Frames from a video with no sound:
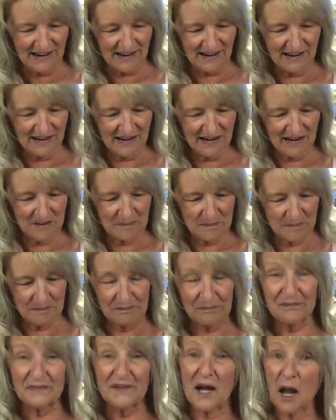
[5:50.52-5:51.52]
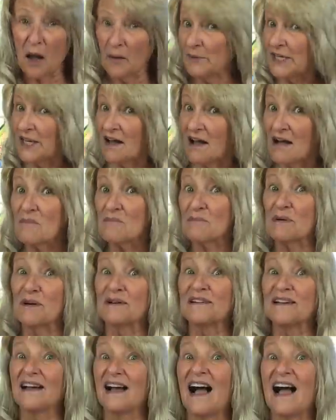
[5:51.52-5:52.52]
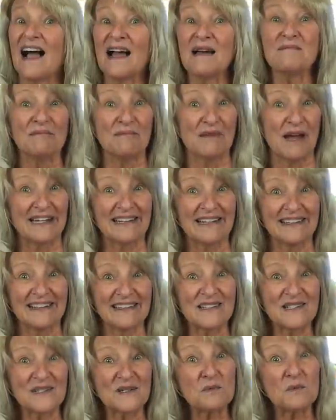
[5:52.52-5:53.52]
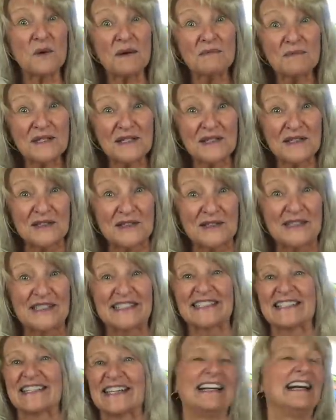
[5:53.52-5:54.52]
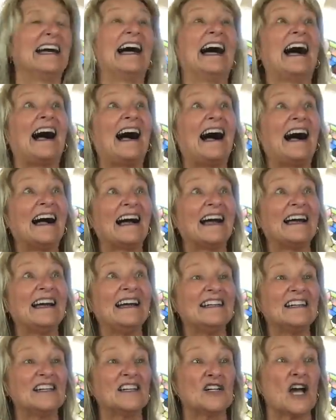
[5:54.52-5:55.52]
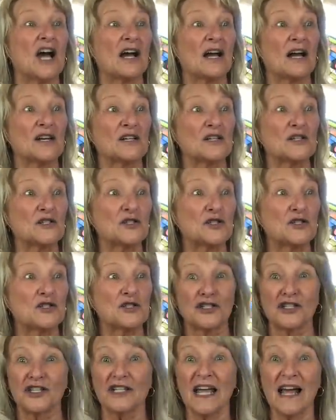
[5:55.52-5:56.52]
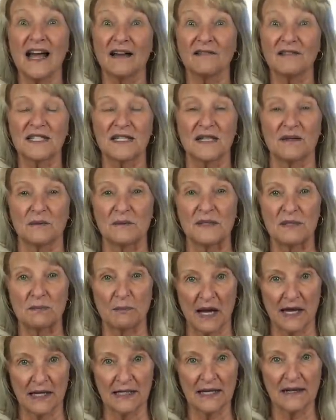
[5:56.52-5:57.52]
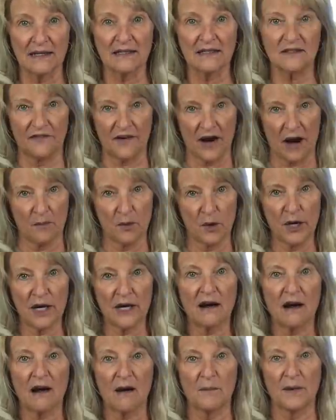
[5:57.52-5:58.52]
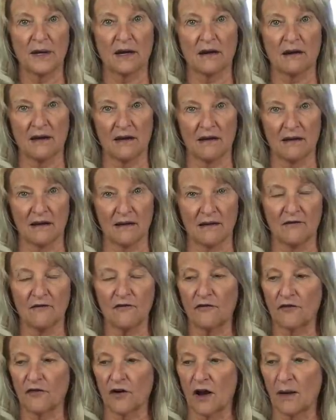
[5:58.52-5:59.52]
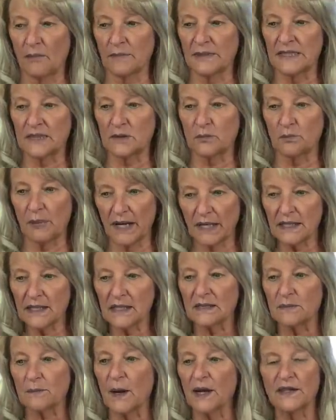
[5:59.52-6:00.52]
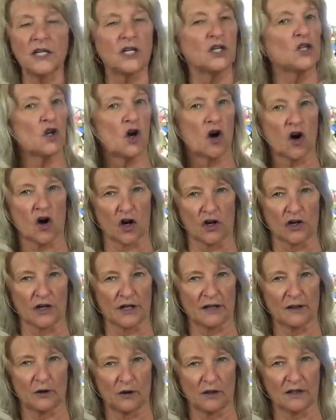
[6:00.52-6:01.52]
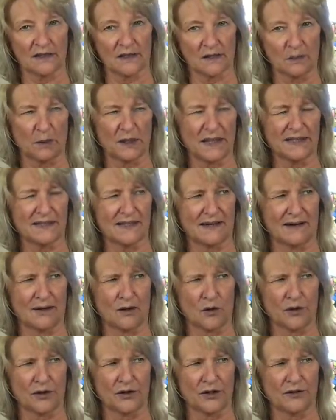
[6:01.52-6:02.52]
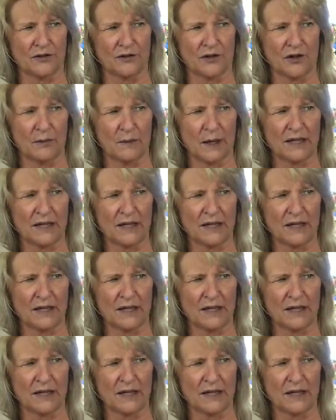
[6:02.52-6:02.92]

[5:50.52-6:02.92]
Um, coming up, I'm making swimsuits. I uh, should have some spandex fabric coming in from Spandex by the Yard, I think is the place I ordered it from.